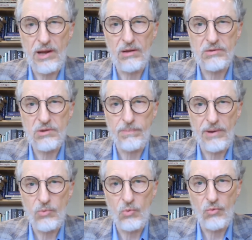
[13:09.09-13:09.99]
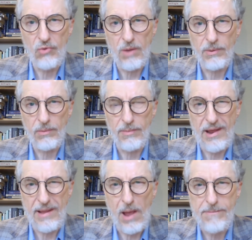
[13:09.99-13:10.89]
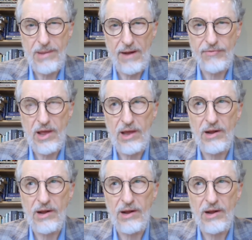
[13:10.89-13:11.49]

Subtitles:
Lots of people were ropeable about that,